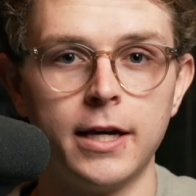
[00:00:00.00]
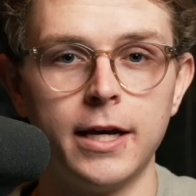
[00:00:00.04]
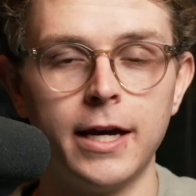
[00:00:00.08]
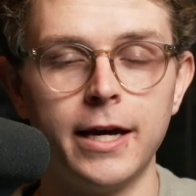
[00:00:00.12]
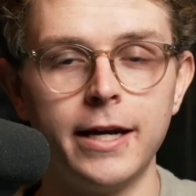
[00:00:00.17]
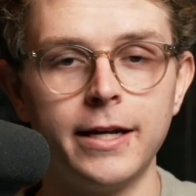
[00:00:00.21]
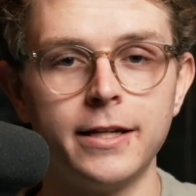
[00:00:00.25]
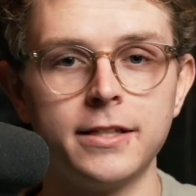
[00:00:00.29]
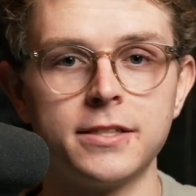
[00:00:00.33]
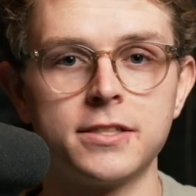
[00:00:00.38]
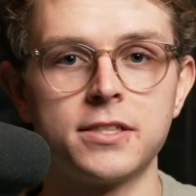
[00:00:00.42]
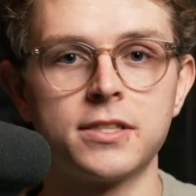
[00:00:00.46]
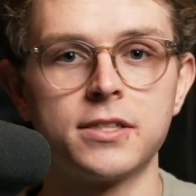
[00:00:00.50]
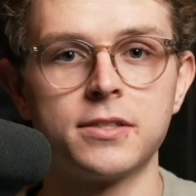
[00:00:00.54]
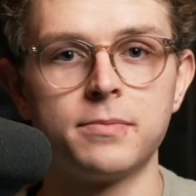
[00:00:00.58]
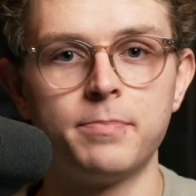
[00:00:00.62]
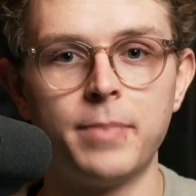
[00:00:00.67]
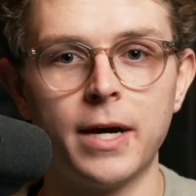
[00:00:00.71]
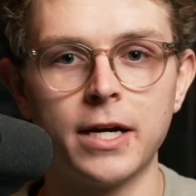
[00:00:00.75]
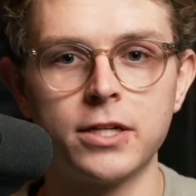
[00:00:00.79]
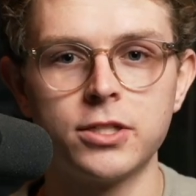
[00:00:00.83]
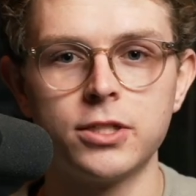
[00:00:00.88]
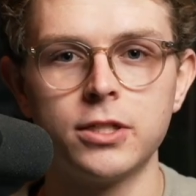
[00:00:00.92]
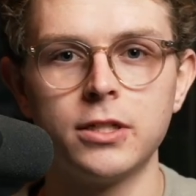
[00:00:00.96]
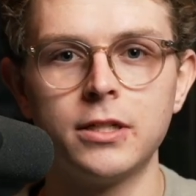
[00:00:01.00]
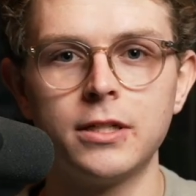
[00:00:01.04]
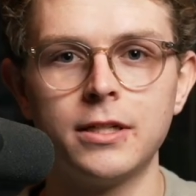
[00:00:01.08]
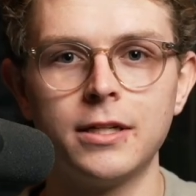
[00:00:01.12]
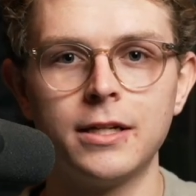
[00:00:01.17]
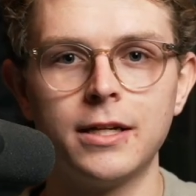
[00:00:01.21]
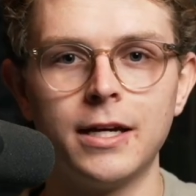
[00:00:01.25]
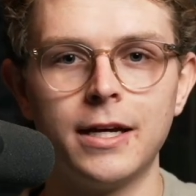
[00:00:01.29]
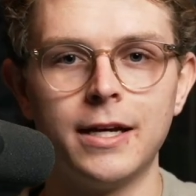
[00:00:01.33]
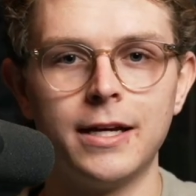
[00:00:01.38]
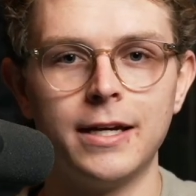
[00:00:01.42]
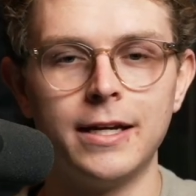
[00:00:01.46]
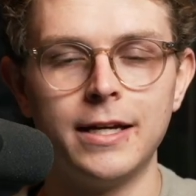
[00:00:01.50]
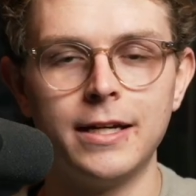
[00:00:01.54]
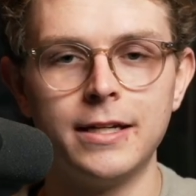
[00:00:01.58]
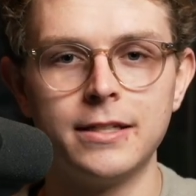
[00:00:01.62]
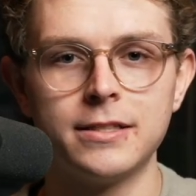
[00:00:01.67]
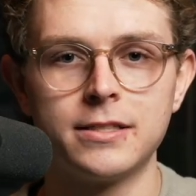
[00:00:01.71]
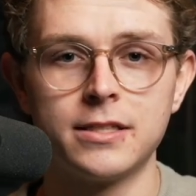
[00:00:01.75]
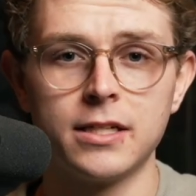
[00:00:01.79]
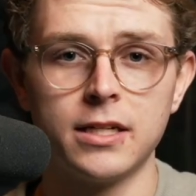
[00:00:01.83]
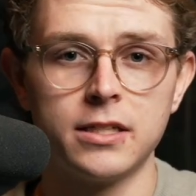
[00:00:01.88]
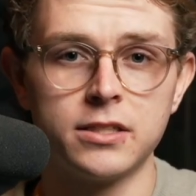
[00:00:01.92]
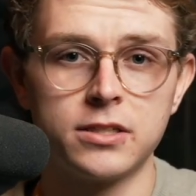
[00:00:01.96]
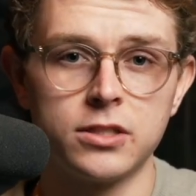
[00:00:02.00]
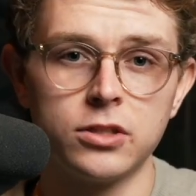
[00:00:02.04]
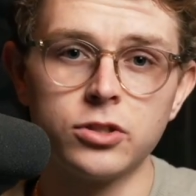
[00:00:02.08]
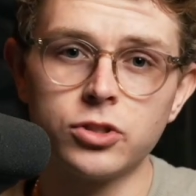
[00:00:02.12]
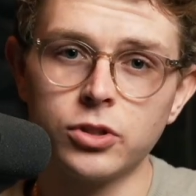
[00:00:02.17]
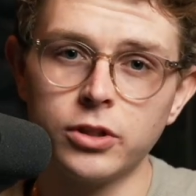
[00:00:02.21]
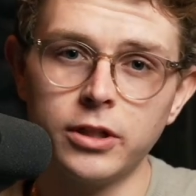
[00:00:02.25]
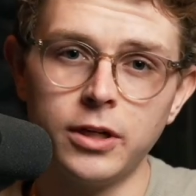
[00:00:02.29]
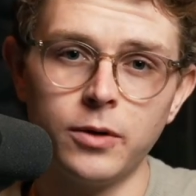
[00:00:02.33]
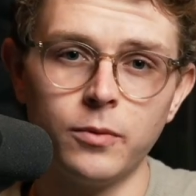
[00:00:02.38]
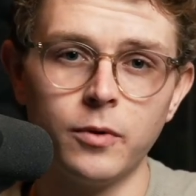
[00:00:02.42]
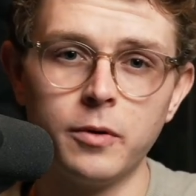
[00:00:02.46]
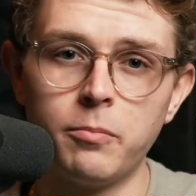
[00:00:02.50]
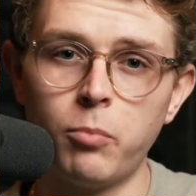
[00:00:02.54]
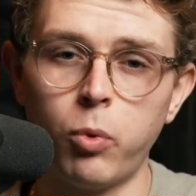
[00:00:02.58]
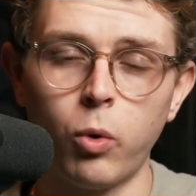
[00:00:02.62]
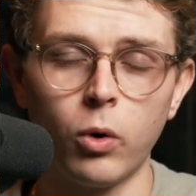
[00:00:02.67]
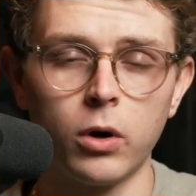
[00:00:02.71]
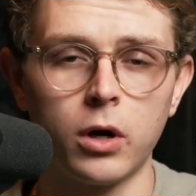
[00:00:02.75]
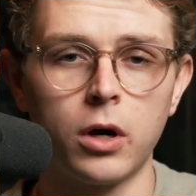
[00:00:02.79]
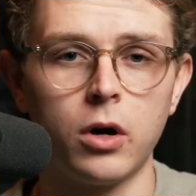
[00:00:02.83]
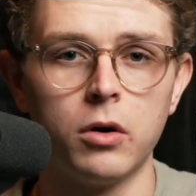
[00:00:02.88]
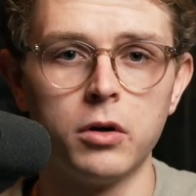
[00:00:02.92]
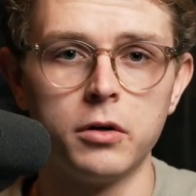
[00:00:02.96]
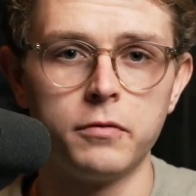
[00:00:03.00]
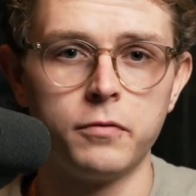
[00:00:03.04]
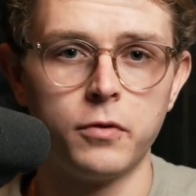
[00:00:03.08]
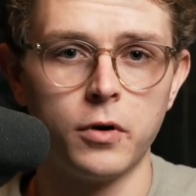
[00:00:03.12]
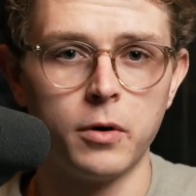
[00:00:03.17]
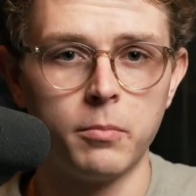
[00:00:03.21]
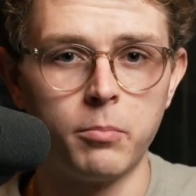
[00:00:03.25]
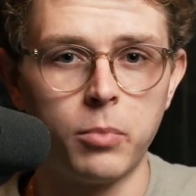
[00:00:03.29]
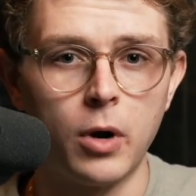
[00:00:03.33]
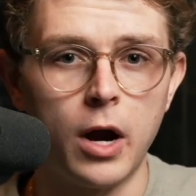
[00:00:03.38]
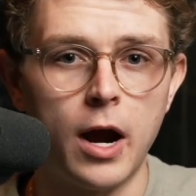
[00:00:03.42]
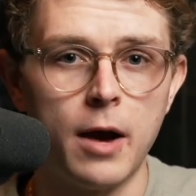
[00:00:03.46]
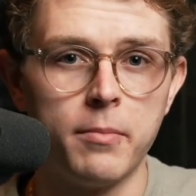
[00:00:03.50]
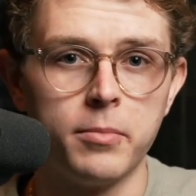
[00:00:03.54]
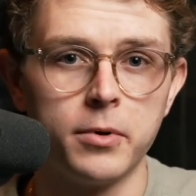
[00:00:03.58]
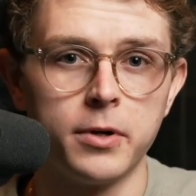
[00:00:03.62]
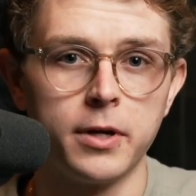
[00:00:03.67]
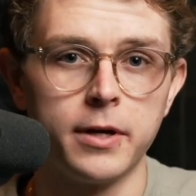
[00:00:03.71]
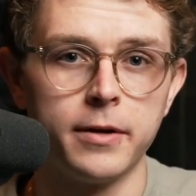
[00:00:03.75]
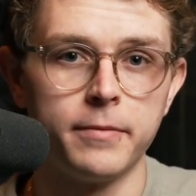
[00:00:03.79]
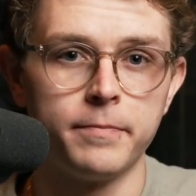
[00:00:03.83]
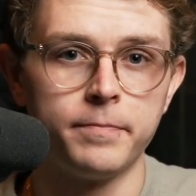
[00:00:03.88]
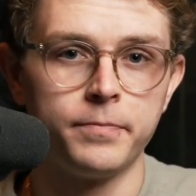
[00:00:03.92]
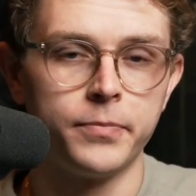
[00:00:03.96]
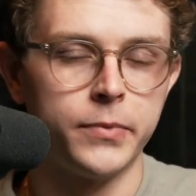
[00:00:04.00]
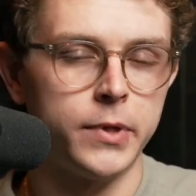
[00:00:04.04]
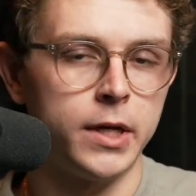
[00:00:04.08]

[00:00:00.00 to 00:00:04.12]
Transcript: an inspection is essentially a report card for a property.